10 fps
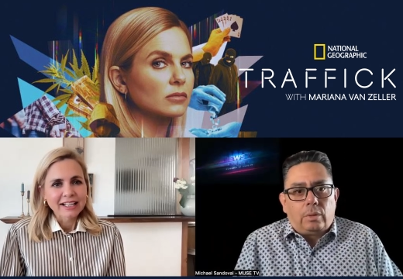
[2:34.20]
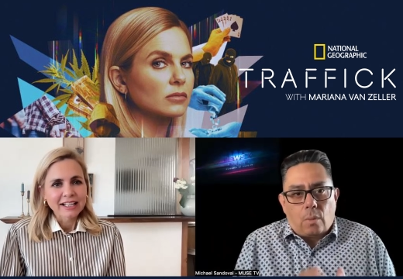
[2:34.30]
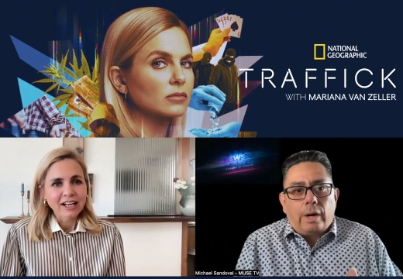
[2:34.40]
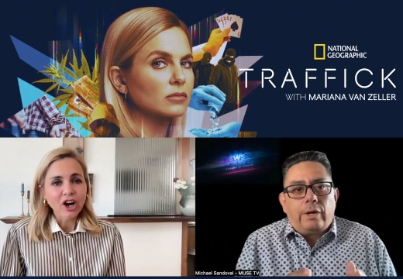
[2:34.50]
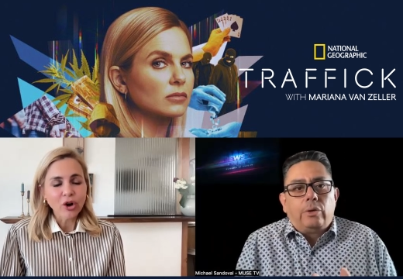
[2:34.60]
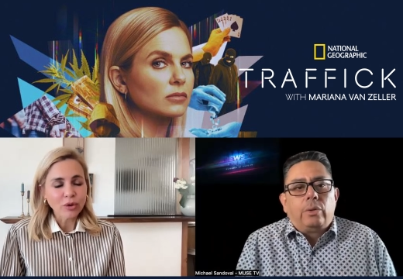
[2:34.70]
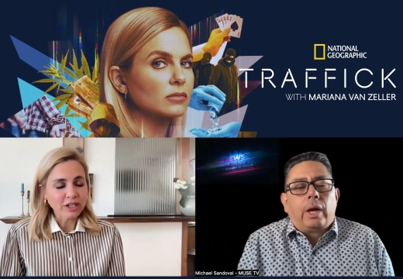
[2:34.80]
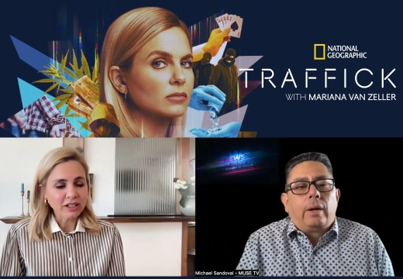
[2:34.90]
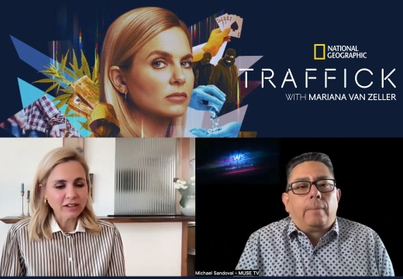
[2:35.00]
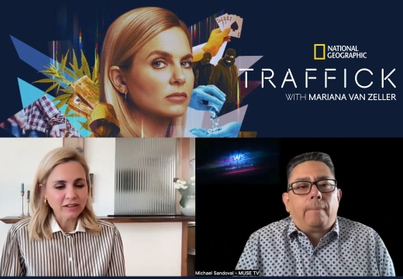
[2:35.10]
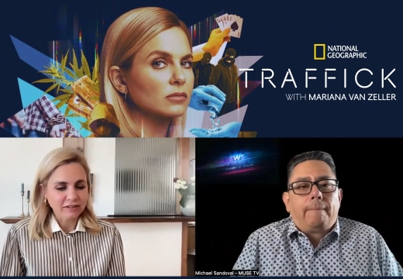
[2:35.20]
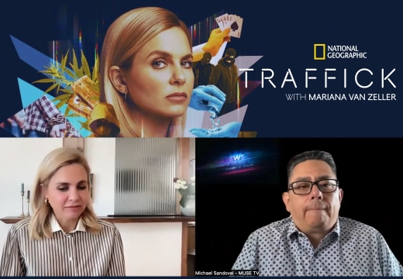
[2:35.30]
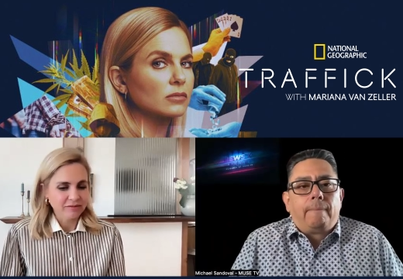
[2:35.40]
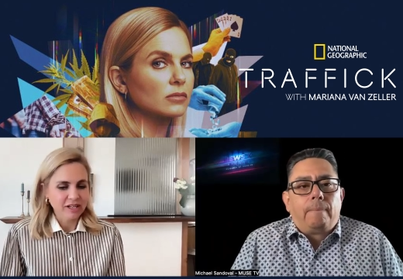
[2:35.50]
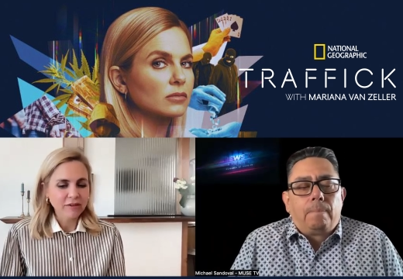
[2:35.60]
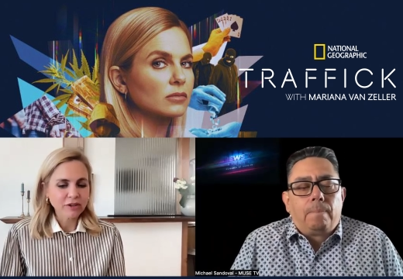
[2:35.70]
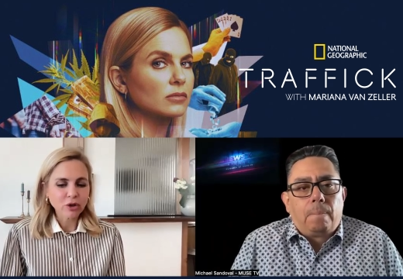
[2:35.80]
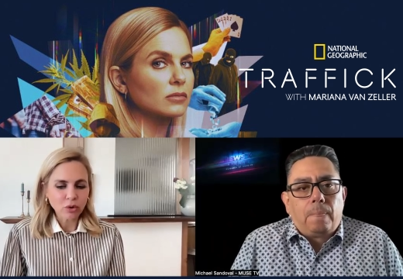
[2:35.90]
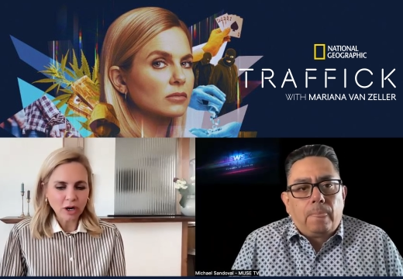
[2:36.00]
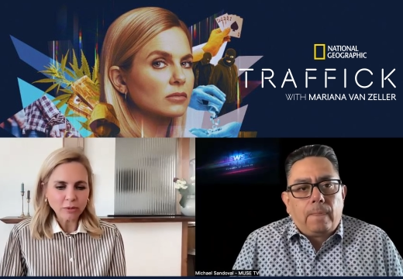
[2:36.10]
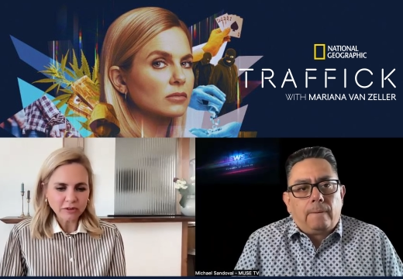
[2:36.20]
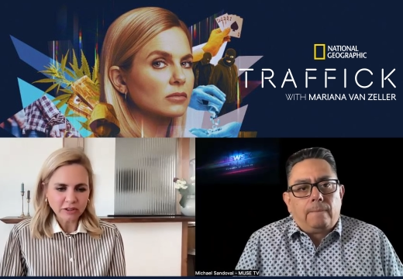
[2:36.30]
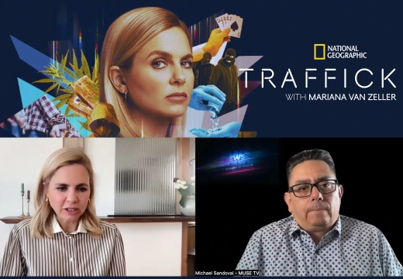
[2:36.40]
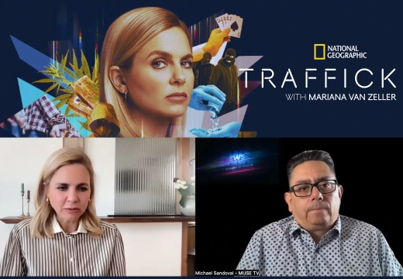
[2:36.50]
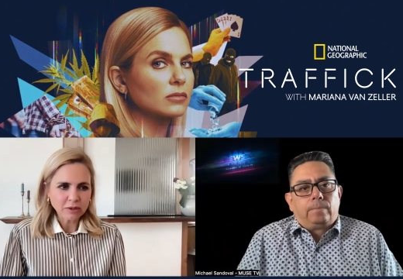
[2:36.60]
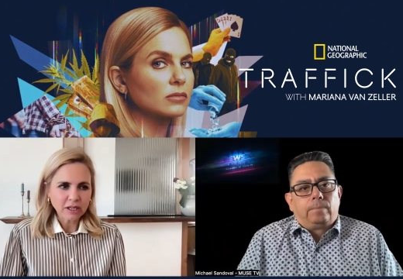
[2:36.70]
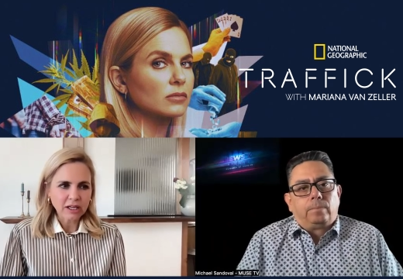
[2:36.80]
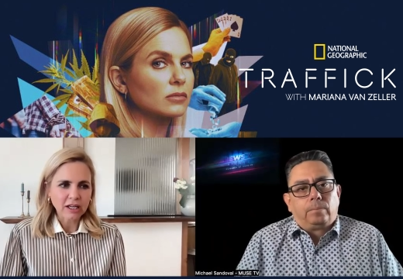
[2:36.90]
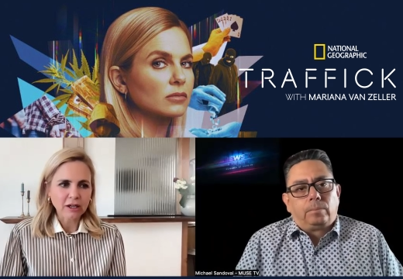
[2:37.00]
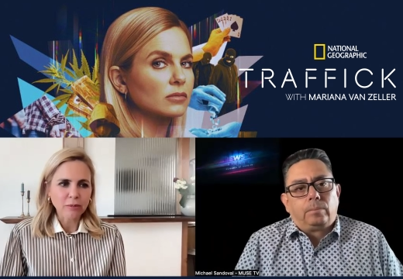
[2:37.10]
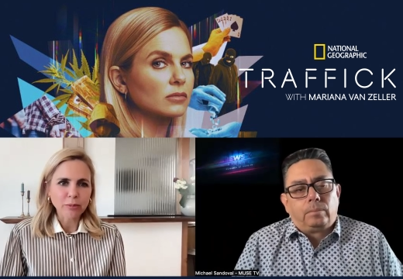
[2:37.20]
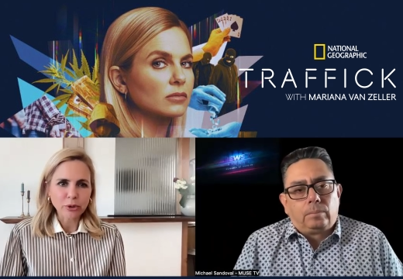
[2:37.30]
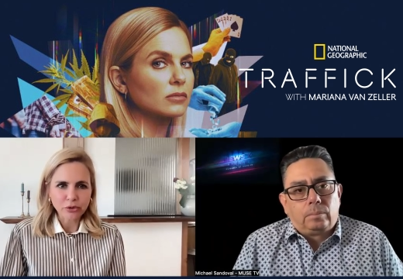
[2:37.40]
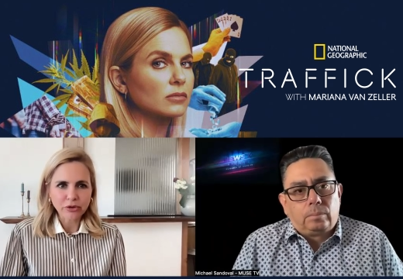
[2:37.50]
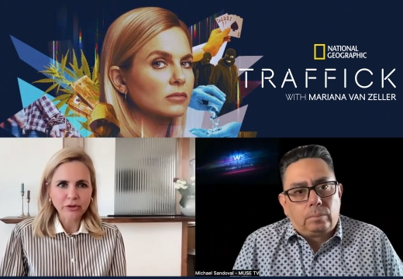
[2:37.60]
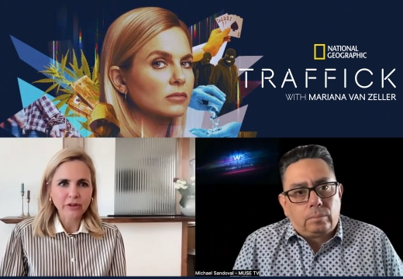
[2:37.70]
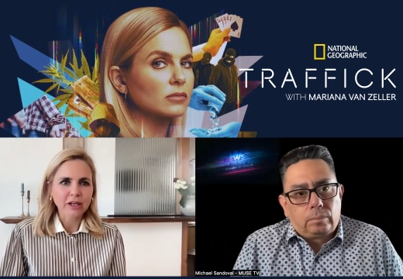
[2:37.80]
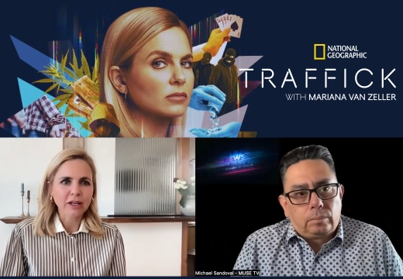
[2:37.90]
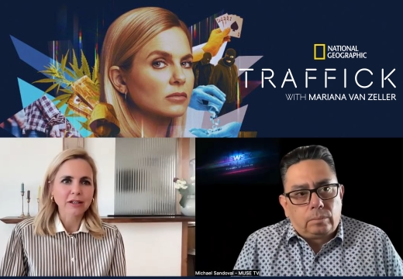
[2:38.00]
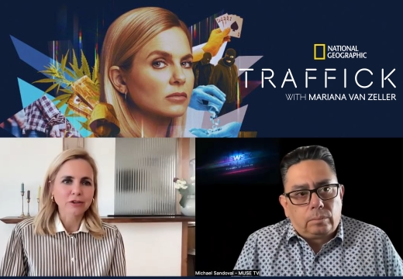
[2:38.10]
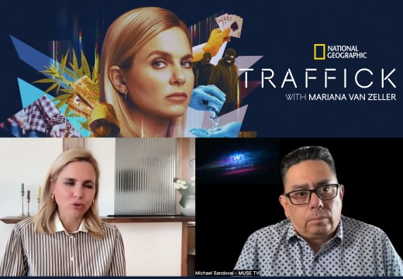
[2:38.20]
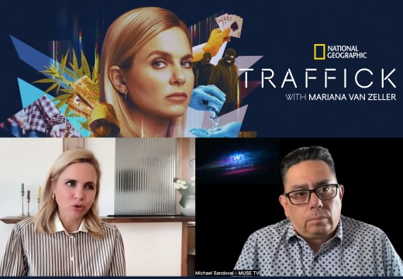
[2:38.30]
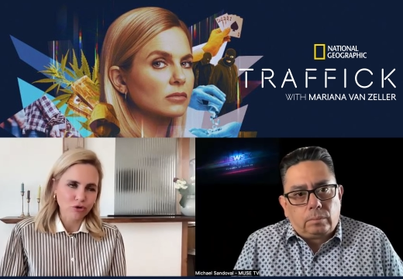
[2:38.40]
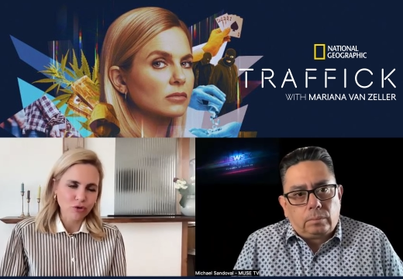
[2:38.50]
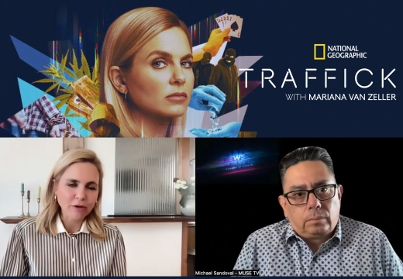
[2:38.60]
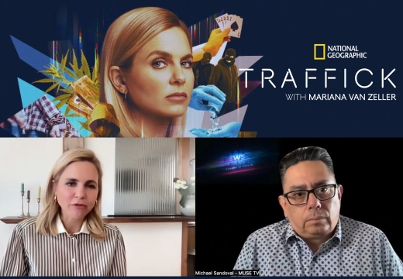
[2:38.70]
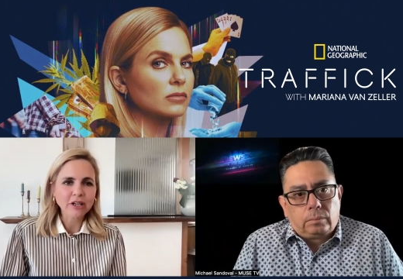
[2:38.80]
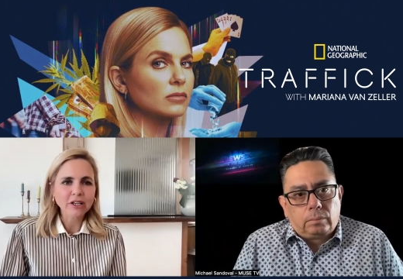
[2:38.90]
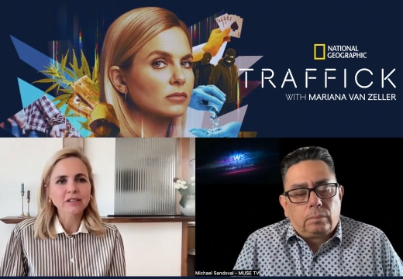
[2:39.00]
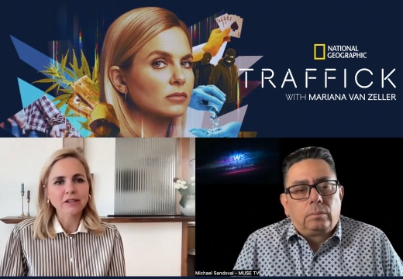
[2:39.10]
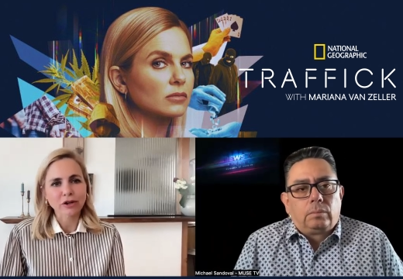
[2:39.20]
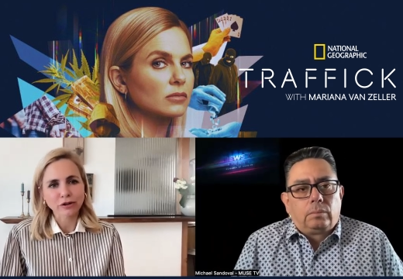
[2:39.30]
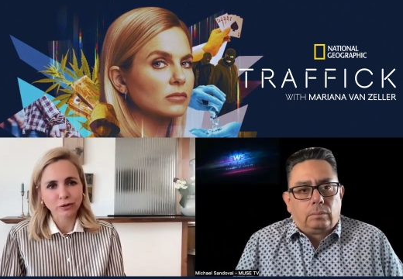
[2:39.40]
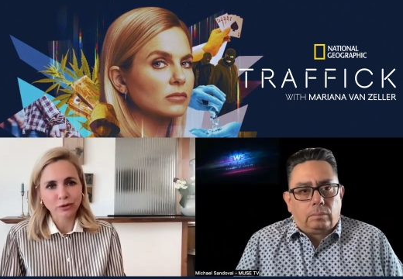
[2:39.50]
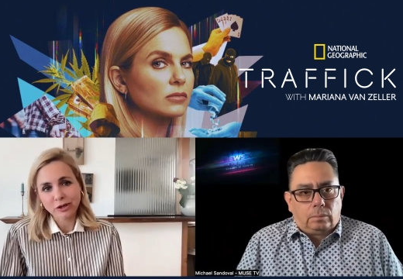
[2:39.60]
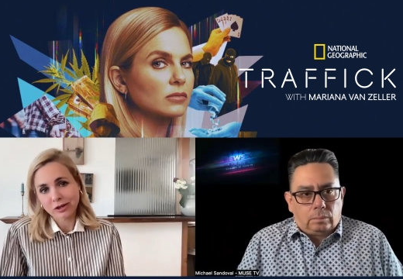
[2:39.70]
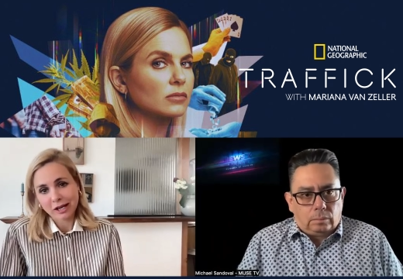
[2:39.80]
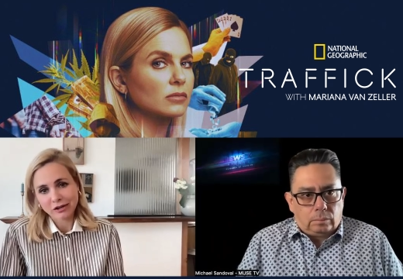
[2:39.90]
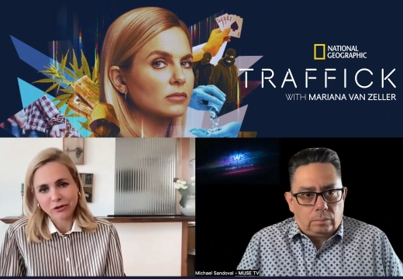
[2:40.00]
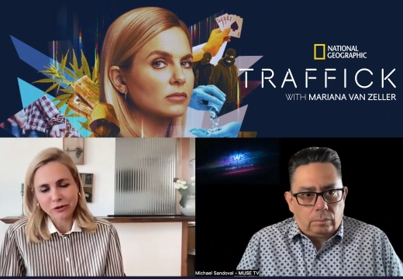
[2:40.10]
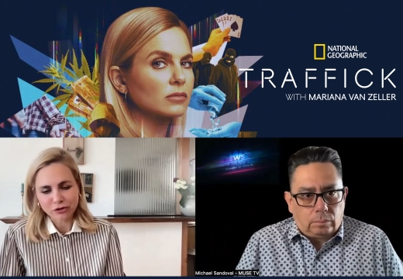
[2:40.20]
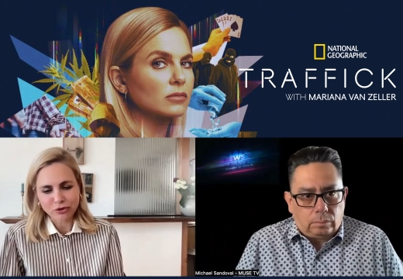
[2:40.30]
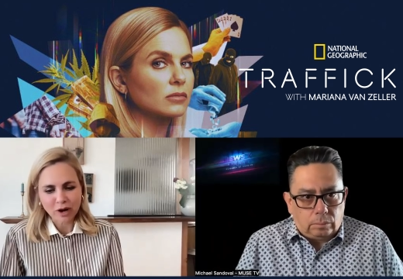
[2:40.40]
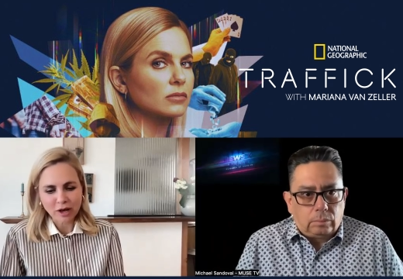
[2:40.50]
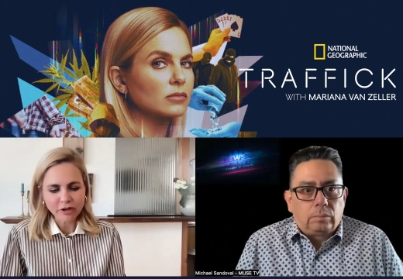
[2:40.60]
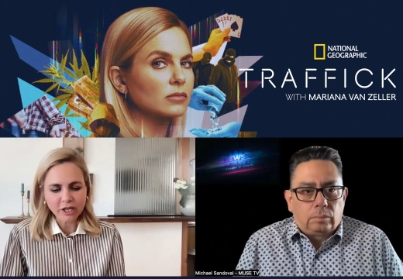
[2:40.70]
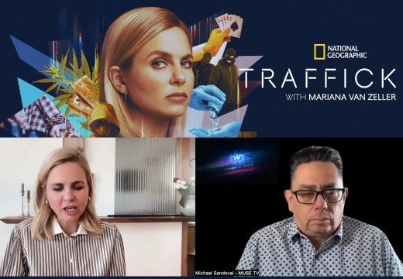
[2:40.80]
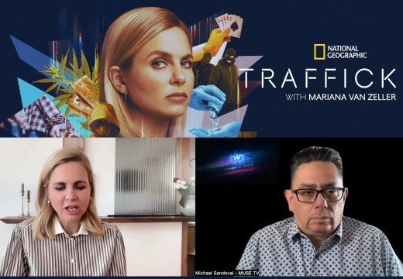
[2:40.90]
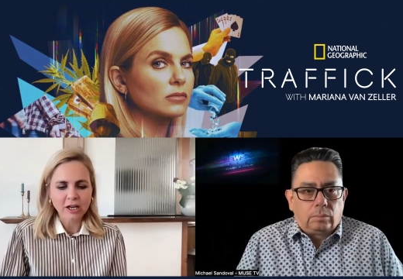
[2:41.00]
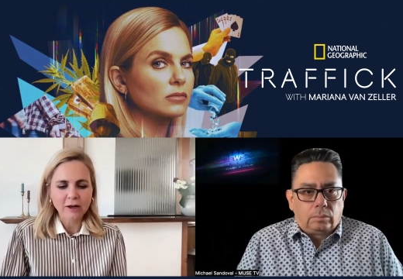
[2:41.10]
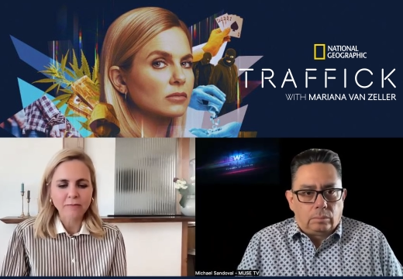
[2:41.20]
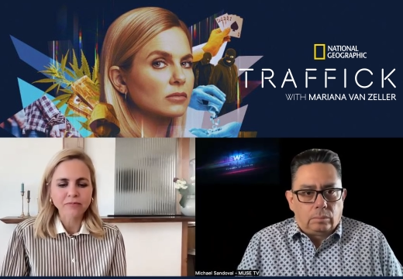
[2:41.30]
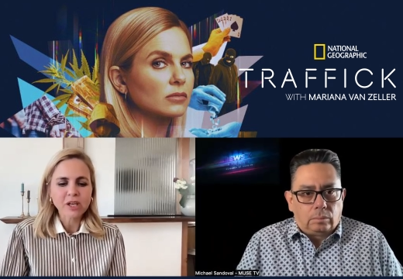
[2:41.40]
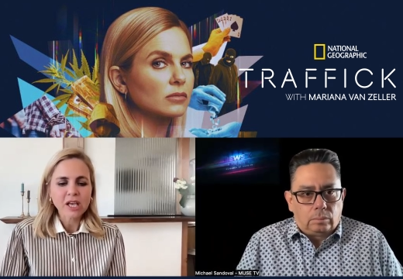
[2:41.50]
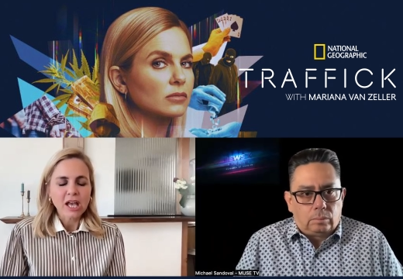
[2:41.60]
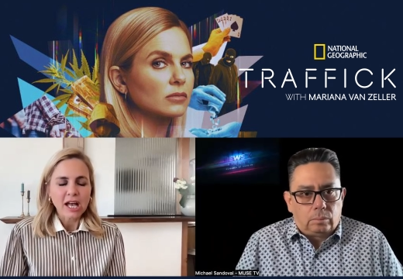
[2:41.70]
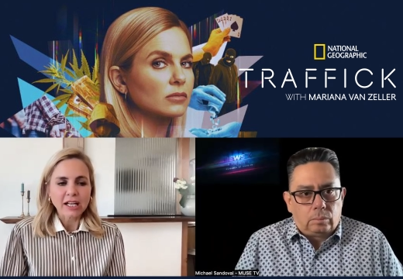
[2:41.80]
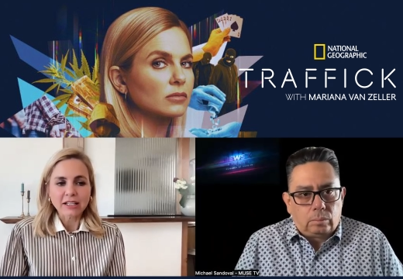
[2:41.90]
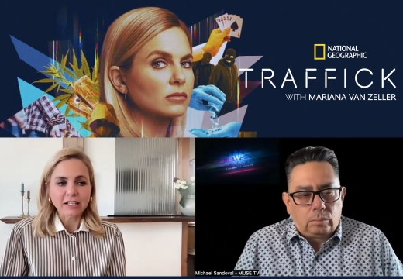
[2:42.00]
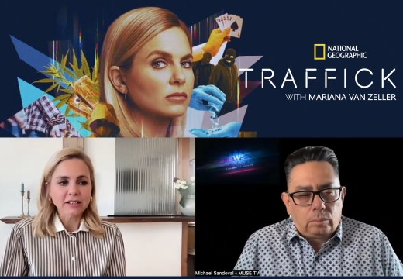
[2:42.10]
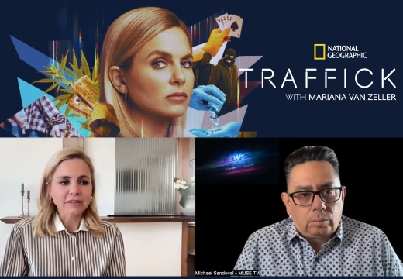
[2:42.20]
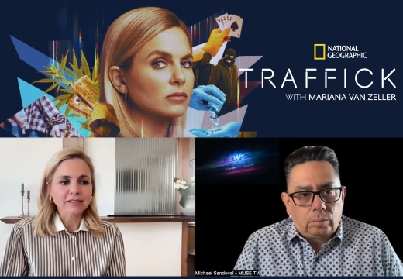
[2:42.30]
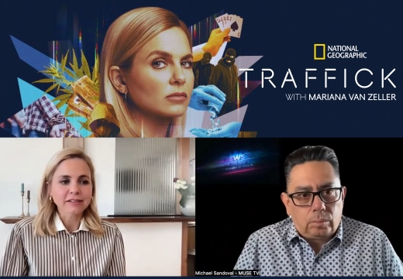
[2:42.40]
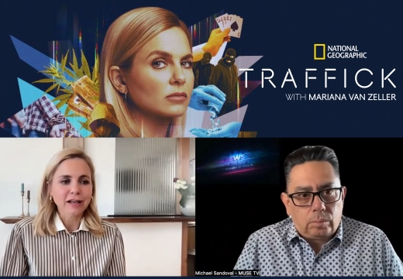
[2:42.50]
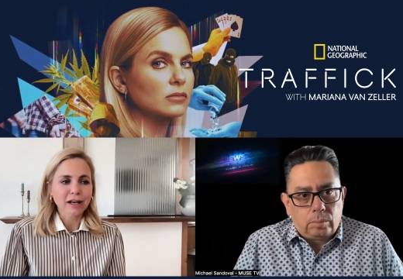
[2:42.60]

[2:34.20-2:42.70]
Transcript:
Speaker 1: want to oh, do? Oh, it
Speaker 2: is. I have an incredible team, um, both on Trafficked and also on National Geographic. Um, and it's